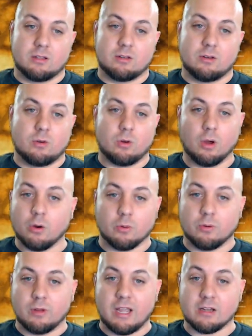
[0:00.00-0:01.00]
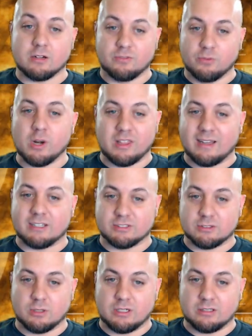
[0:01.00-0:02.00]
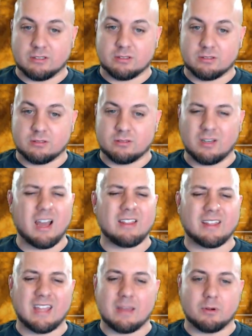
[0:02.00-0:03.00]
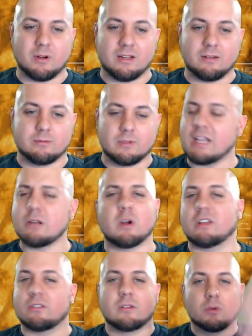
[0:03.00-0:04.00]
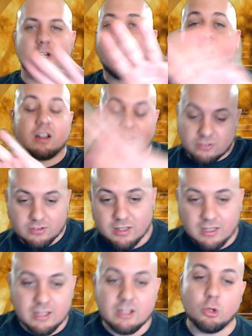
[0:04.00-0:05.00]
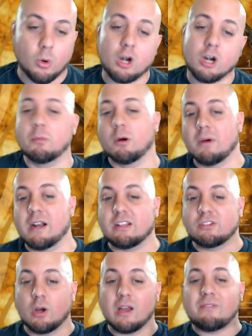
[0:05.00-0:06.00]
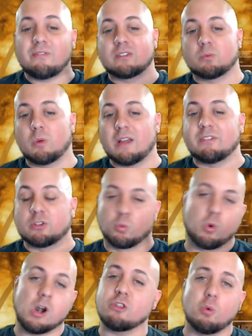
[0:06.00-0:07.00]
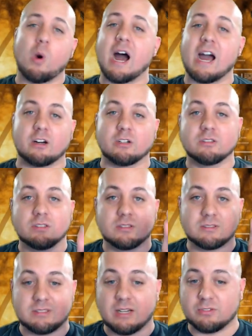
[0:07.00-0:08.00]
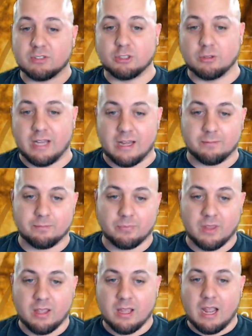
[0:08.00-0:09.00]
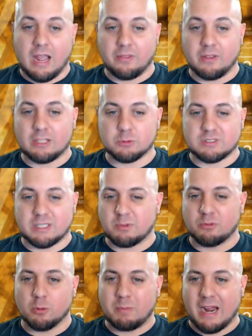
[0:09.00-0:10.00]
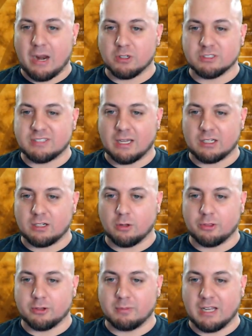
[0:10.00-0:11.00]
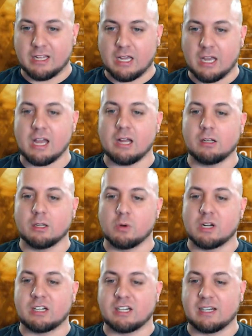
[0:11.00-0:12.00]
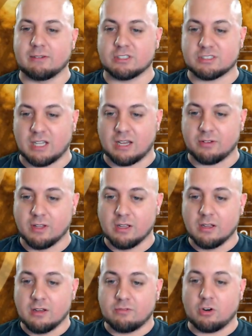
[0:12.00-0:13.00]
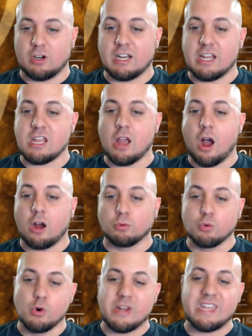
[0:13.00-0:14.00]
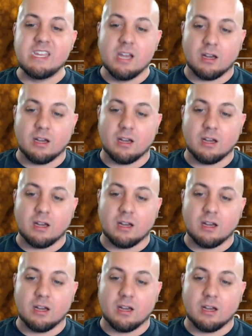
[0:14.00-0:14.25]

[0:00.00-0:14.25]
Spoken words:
No, 840,000 credits. Nah, that can't be right. Anyways, regardless, you earn more money. So if it's worthwhile, definitely do that. And then, as we said before, powers that can go through and be like, I only want to deliver stuff for Li Yang Rui